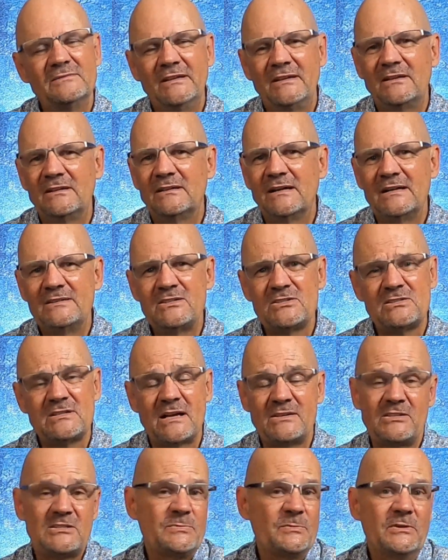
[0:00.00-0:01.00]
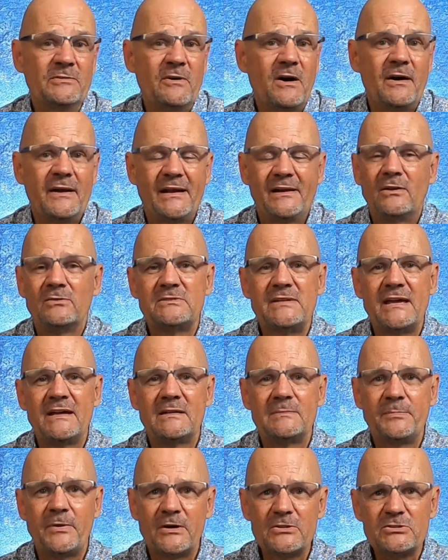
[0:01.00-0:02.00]
You know, I just move on. I don't
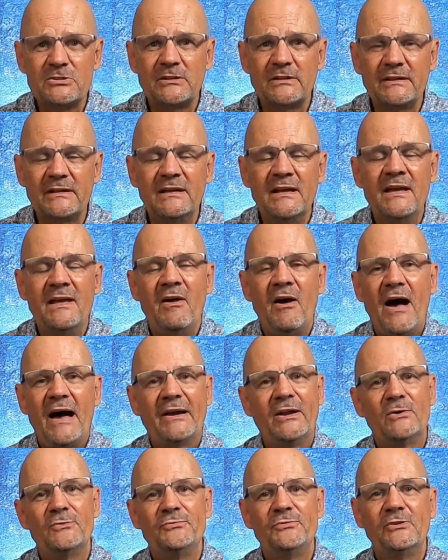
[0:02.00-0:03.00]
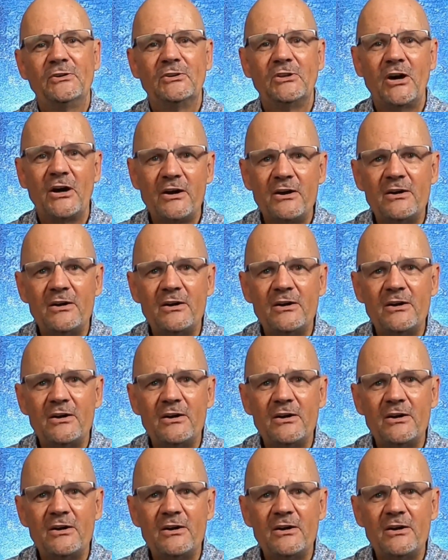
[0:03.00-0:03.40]
take it personally. I don't feel